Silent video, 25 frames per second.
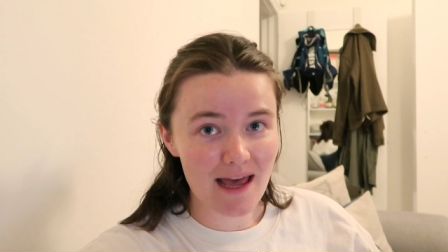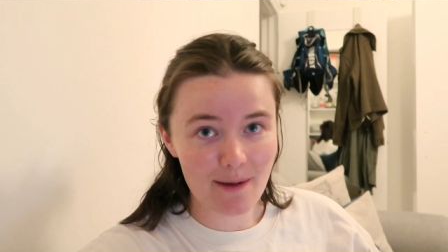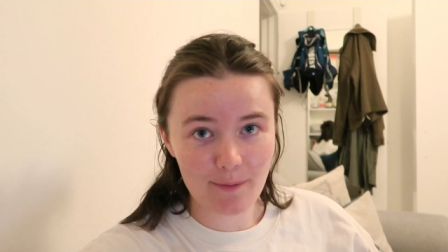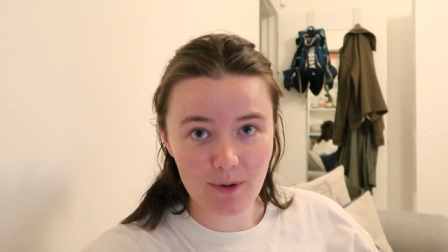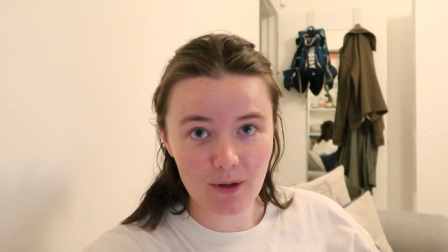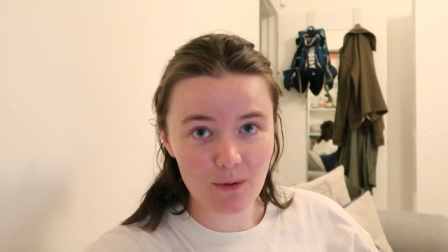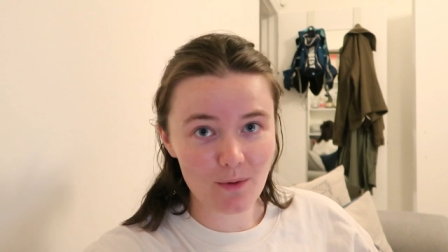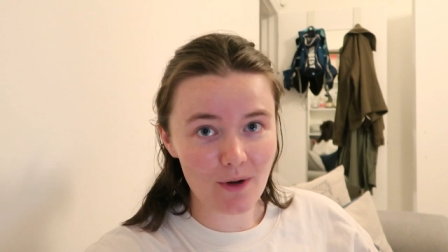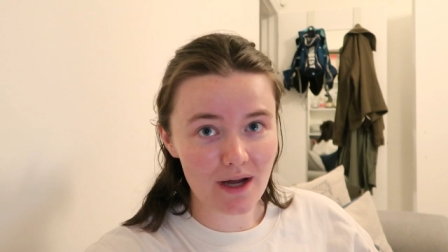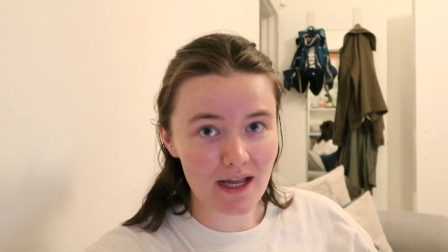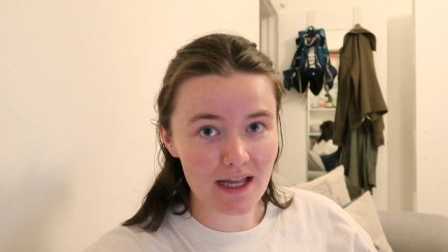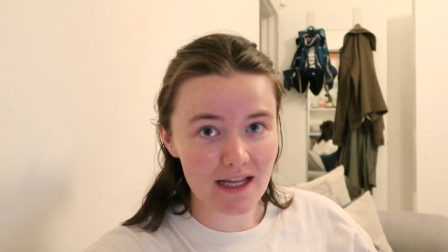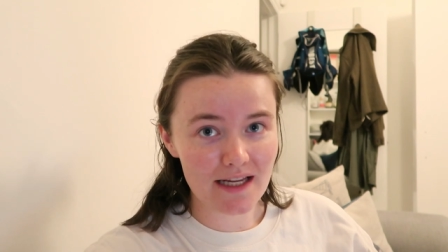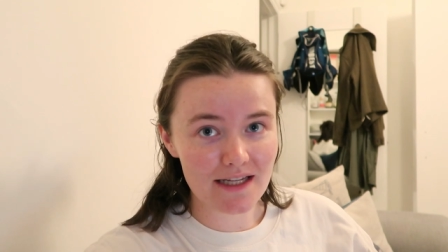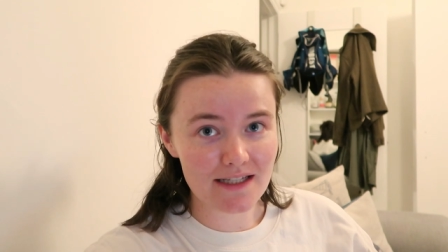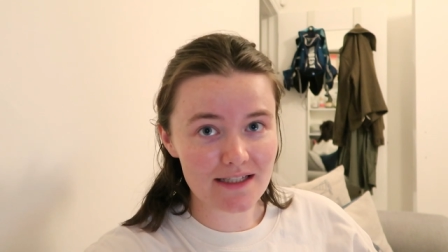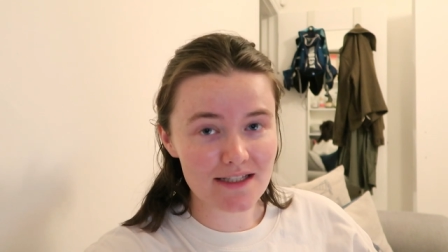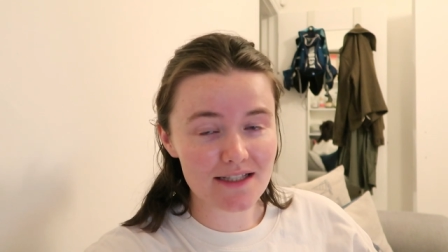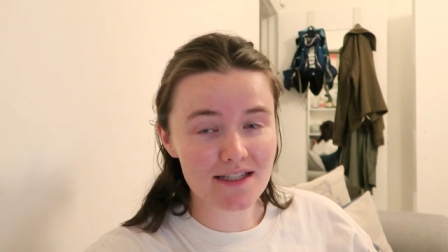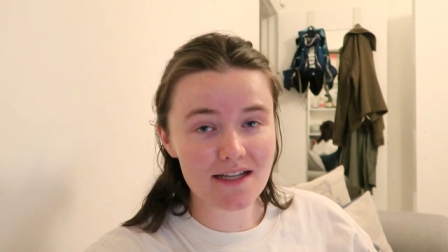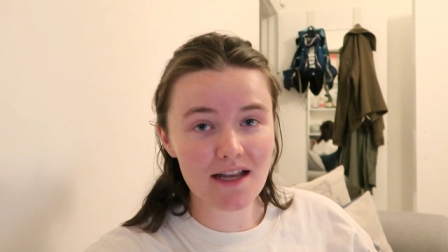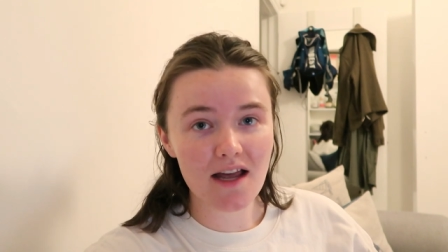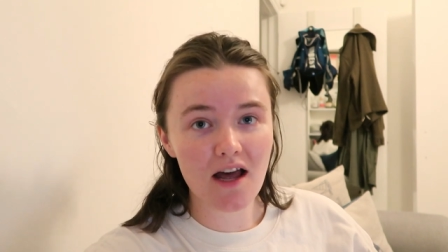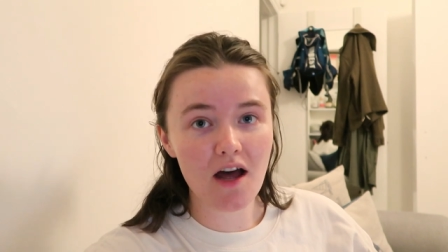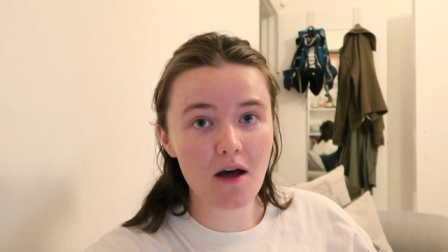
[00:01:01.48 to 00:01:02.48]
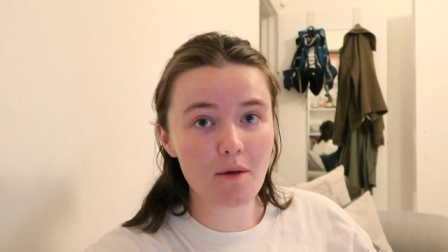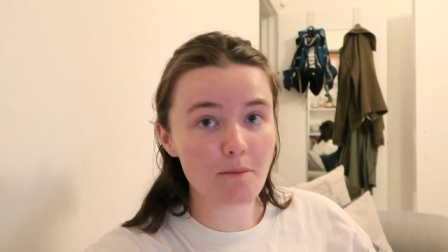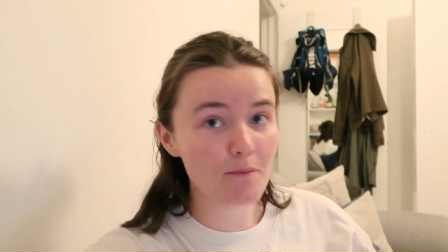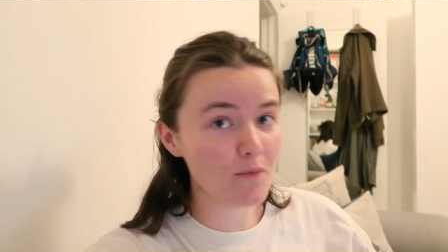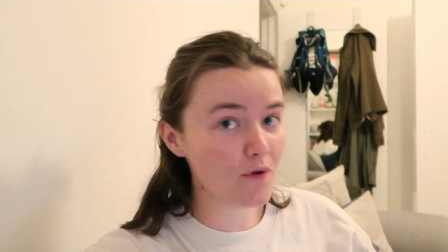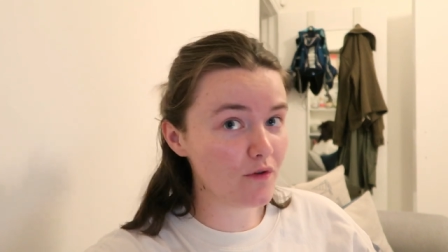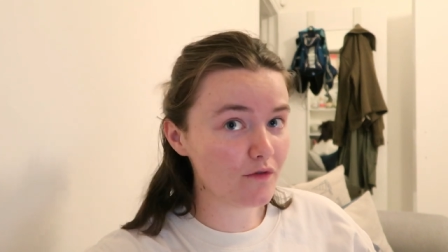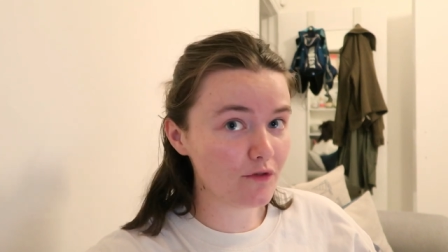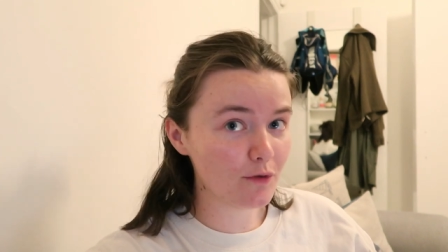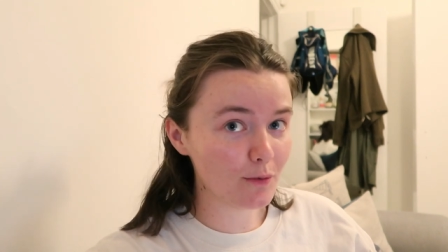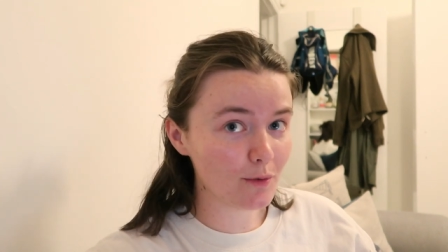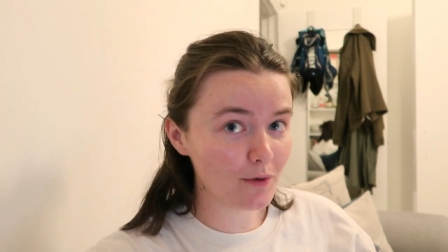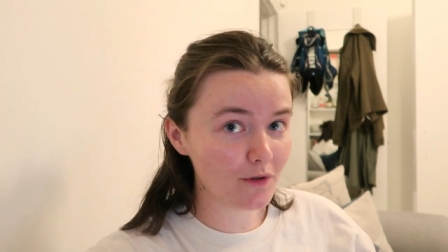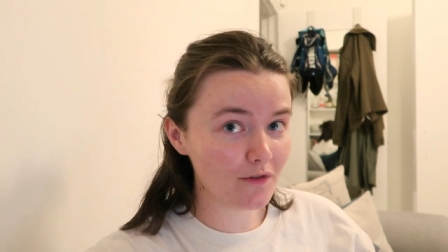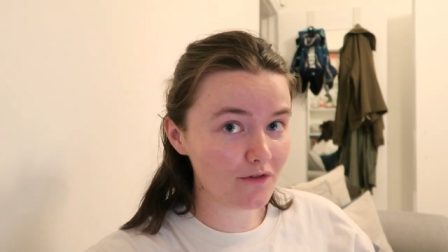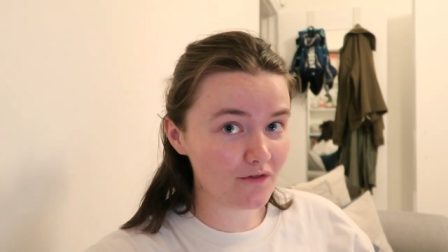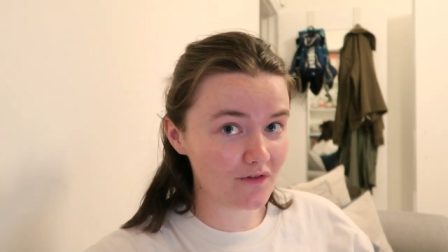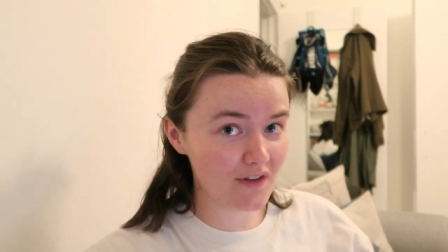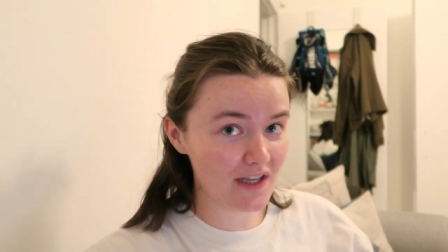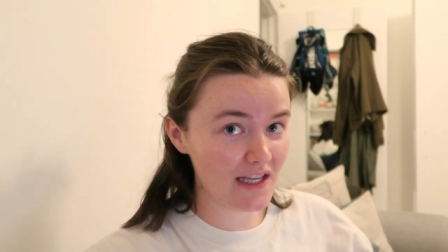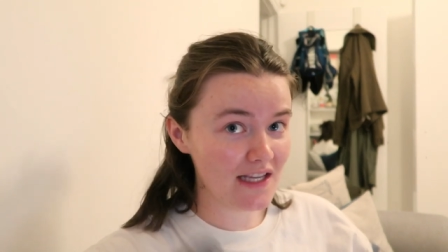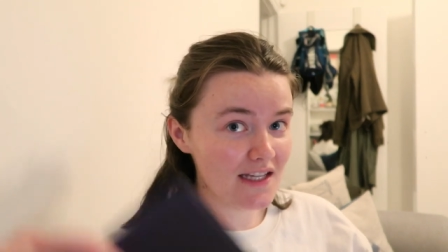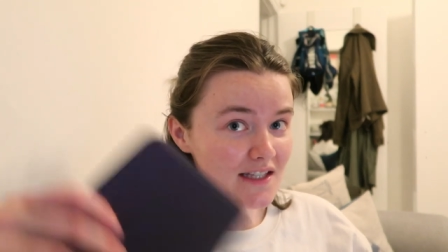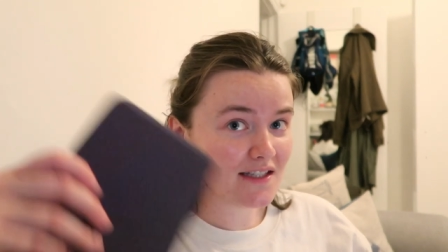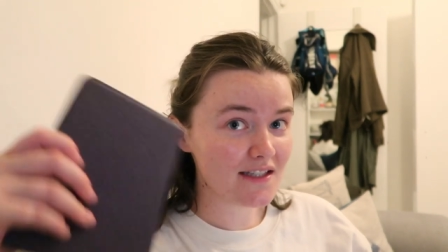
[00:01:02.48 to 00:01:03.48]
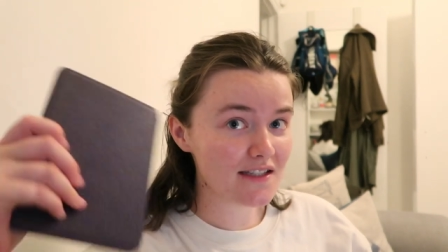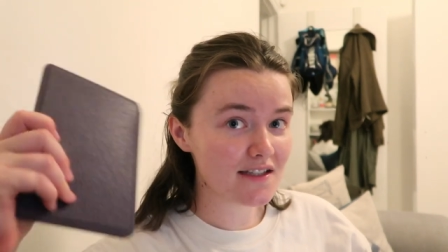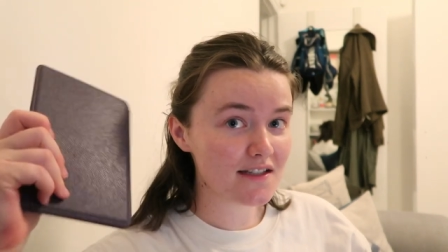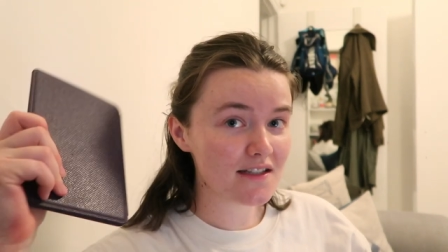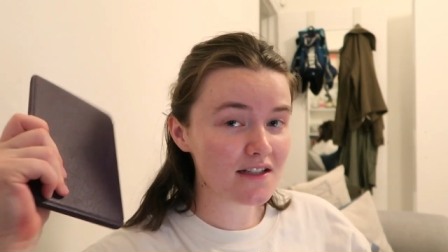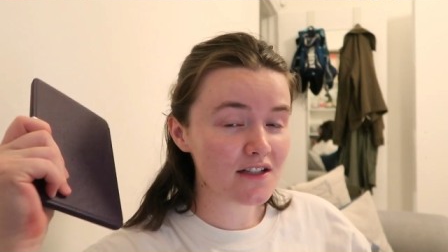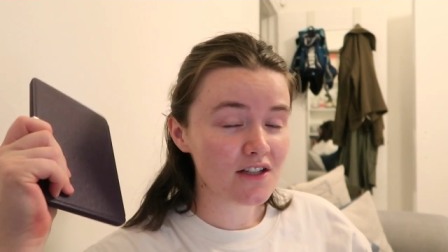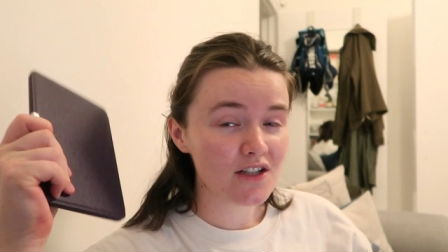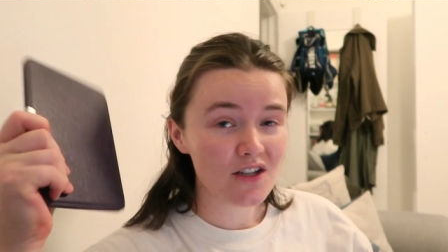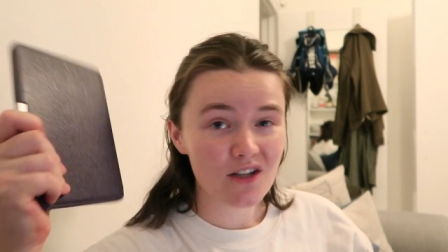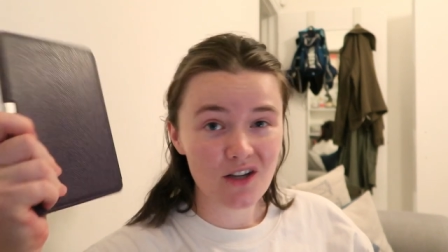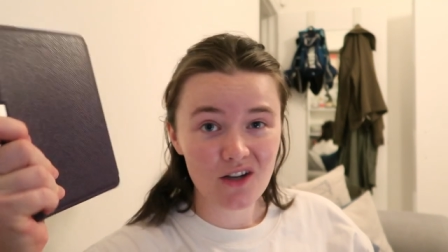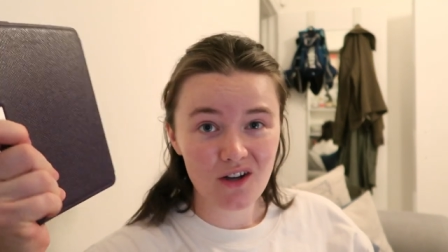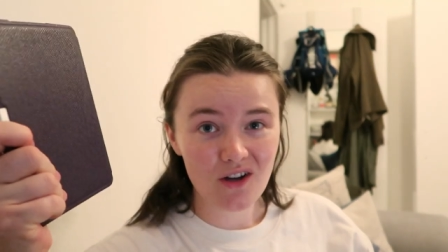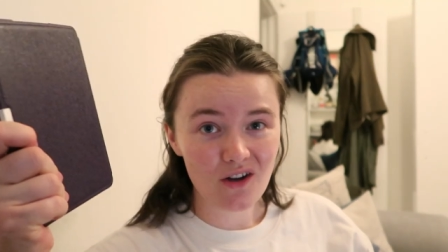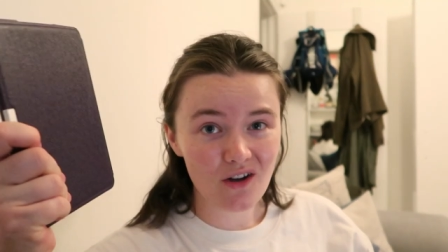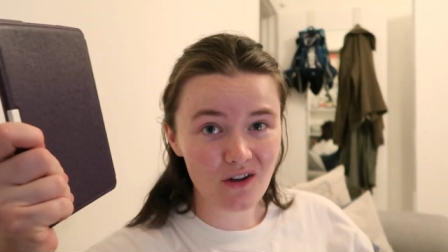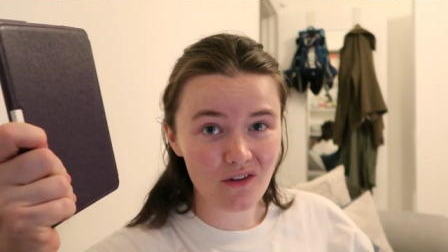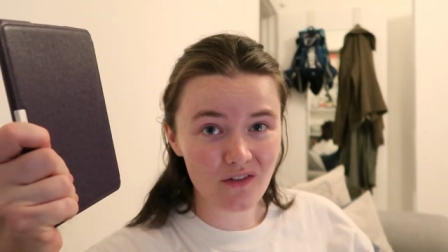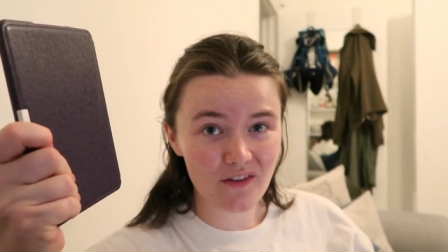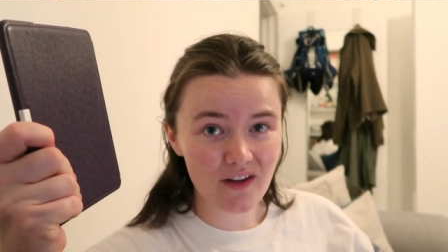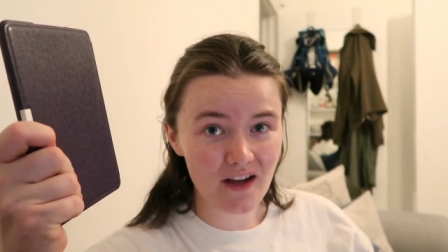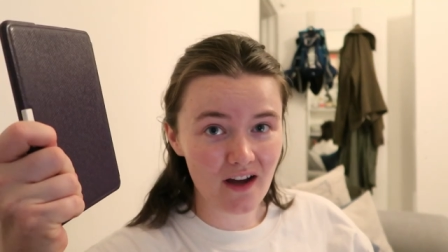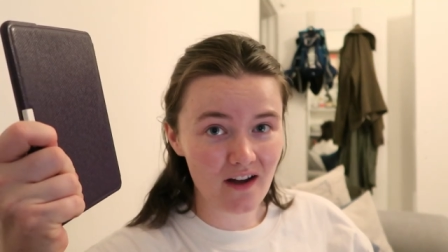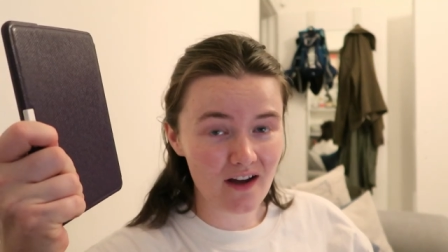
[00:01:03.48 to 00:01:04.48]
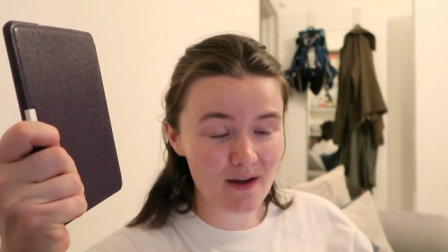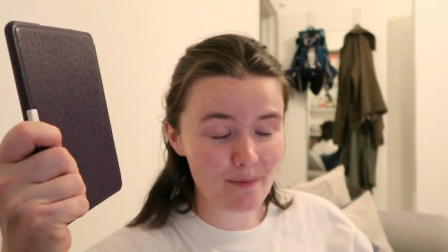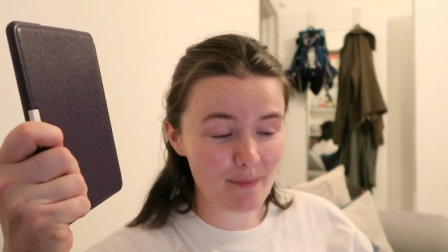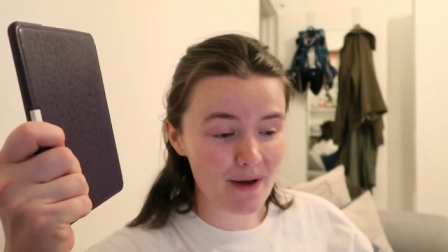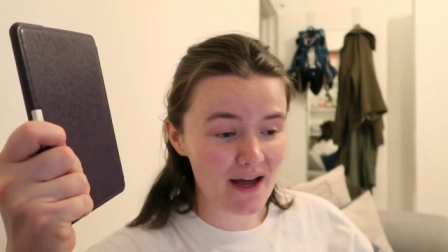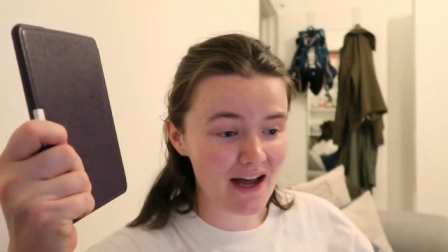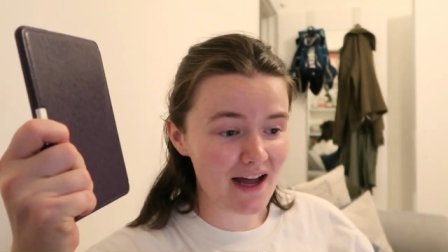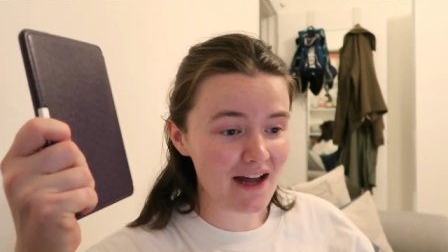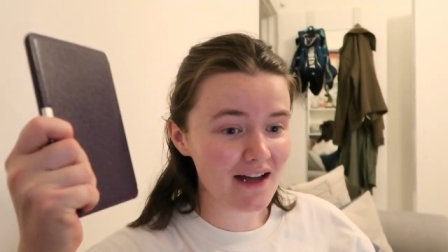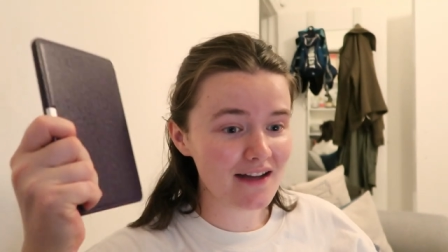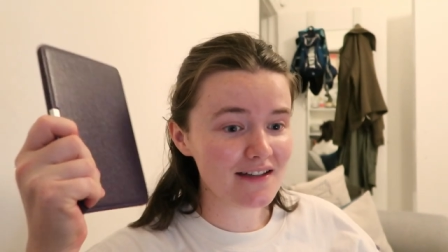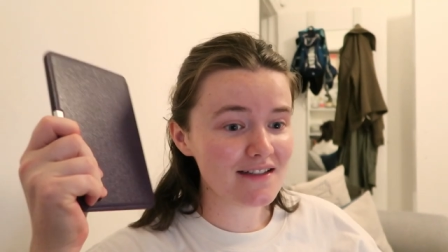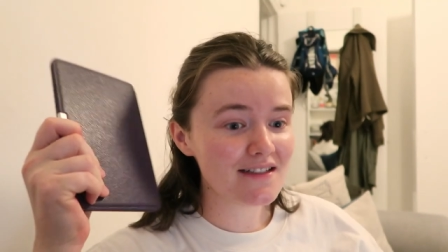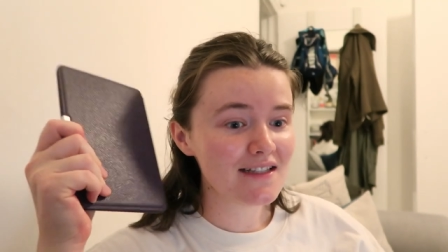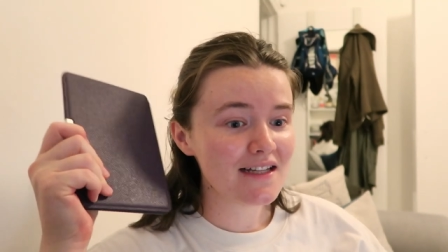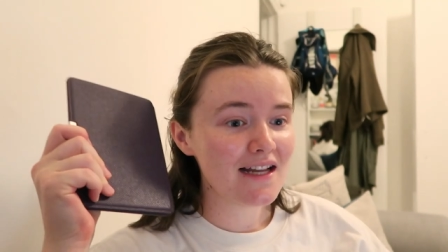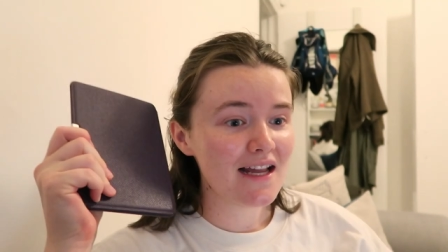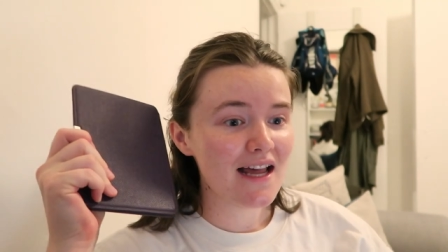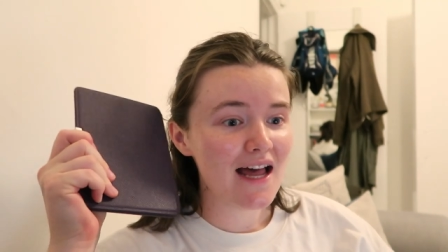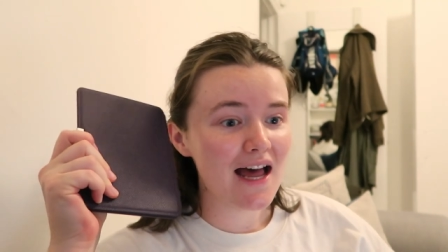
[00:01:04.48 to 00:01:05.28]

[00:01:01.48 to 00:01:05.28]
Hemingway's A Movable Feast on the iPad,